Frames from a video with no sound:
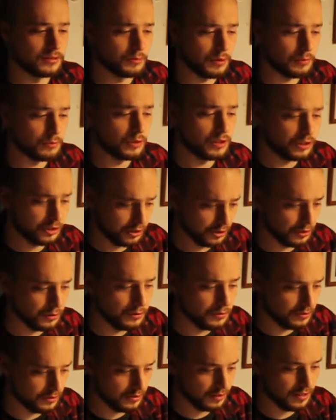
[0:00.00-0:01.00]
when we
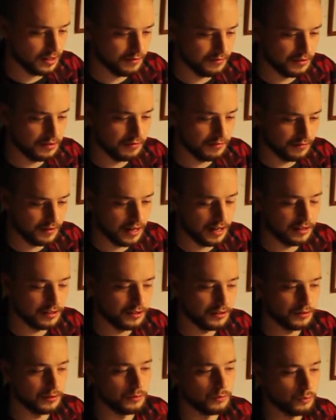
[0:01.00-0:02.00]
choose to give it
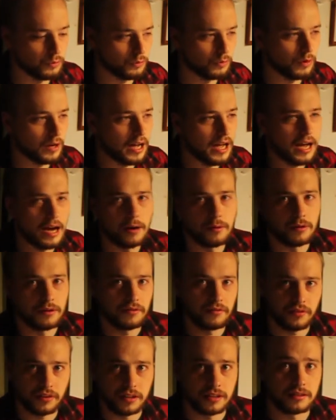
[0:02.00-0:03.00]
value? How are
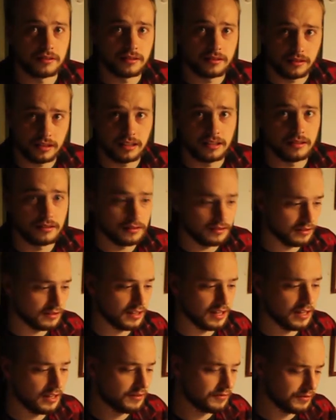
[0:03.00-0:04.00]
things seen
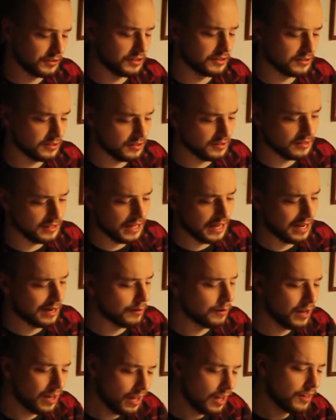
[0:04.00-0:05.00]
today versus
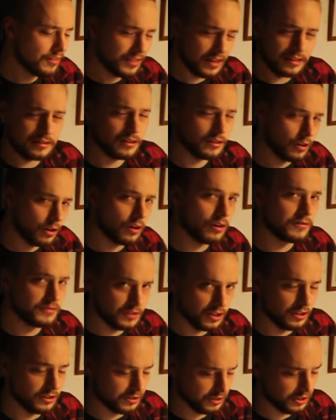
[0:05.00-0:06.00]
now? There's a lot of
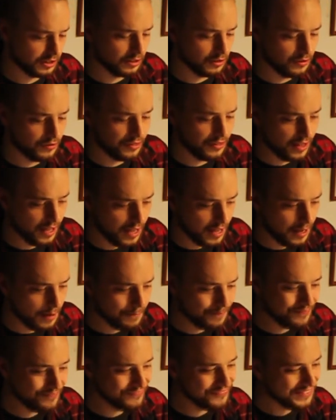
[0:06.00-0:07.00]
touching on that.
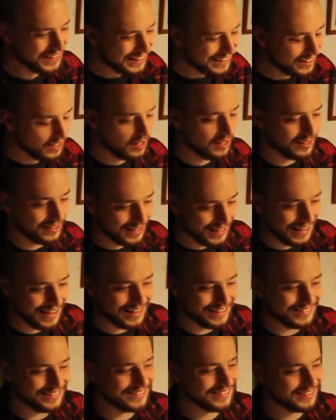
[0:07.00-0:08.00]

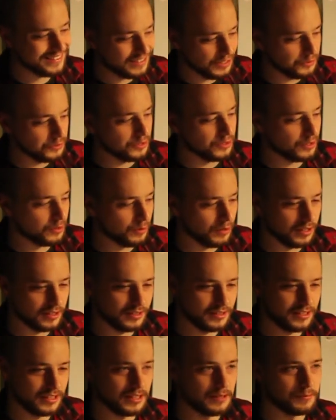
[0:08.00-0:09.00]
Again, still not
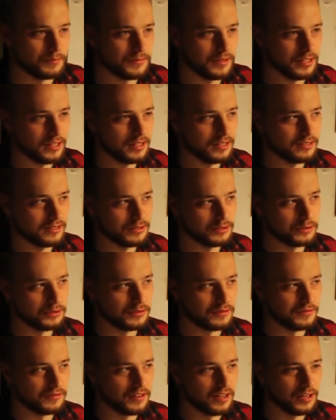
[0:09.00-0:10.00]
quite deep. The sort
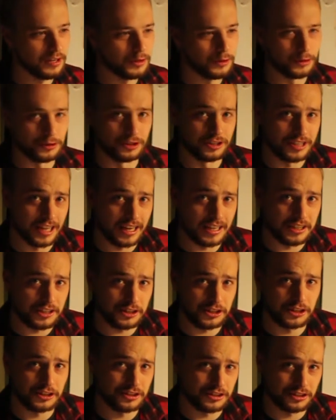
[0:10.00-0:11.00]
of
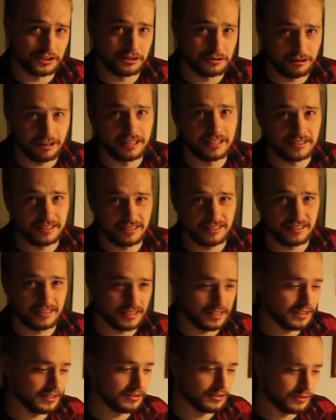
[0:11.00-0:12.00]
audacious and crazy
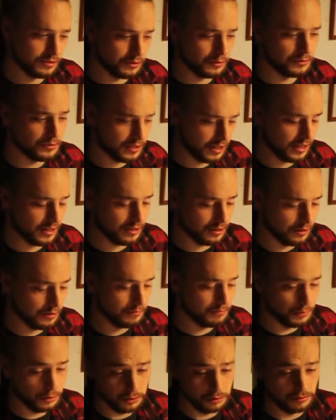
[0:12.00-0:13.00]
scenes do take
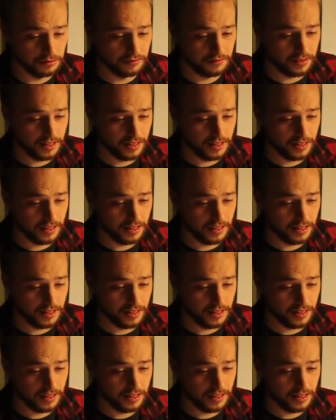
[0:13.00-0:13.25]
up more of